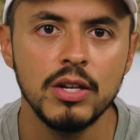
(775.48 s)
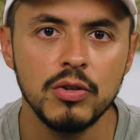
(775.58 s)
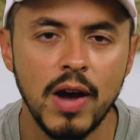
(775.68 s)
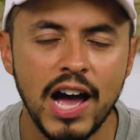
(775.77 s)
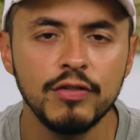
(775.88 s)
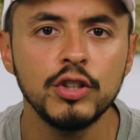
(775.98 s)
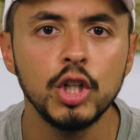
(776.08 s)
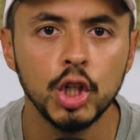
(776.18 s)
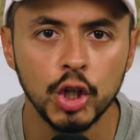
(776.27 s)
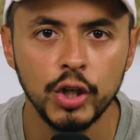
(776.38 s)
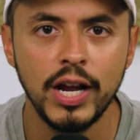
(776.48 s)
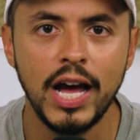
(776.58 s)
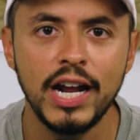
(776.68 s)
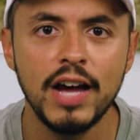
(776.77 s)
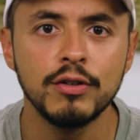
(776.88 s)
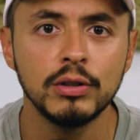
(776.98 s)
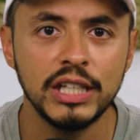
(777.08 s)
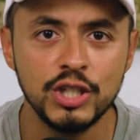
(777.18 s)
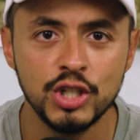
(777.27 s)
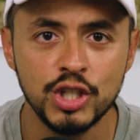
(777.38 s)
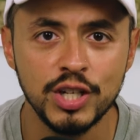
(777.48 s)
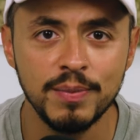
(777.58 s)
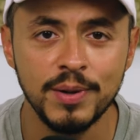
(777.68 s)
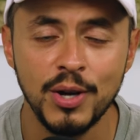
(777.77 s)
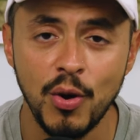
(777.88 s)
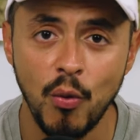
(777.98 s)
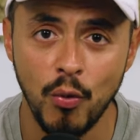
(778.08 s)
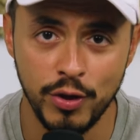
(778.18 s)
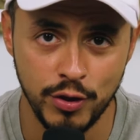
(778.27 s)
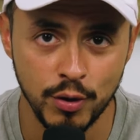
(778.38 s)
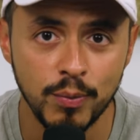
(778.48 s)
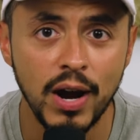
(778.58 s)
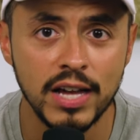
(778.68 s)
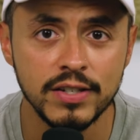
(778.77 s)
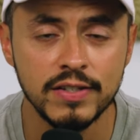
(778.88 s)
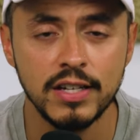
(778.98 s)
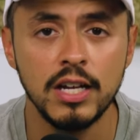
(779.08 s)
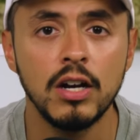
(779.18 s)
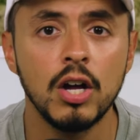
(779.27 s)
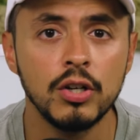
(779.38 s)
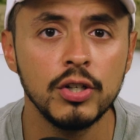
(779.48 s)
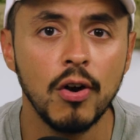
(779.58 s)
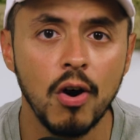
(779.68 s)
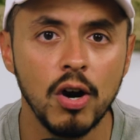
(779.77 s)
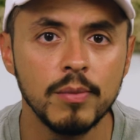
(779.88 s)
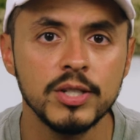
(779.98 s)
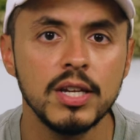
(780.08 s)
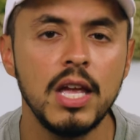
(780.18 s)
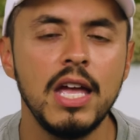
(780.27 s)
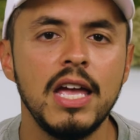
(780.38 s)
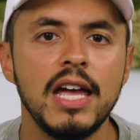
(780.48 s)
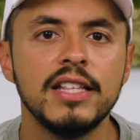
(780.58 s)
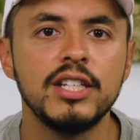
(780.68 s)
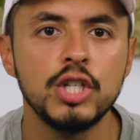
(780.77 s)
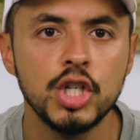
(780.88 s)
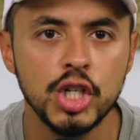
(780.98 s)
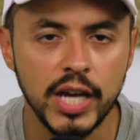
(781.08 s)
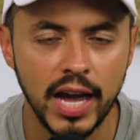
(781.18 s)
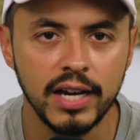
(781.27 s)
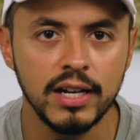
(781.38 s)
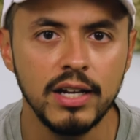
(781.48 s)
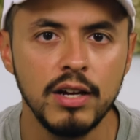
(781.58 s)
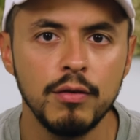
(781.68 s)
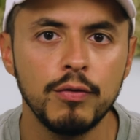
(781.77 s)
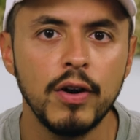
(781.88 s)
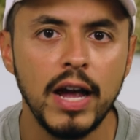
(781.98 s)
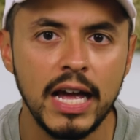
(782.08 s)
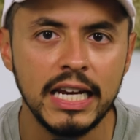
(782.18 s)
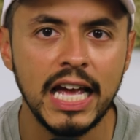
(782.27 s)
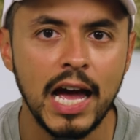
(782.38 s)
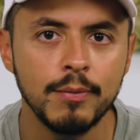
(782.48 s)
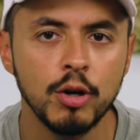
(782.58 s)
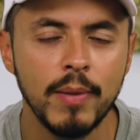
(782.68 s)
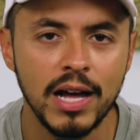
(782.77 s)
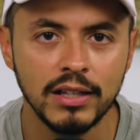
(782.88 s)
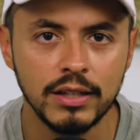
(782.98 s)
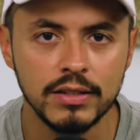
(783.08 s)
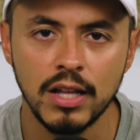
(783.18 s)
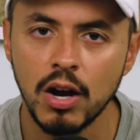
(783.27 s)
You have to learn how to have a relationship with your breasts and under your arms, and to check for any abnormalities.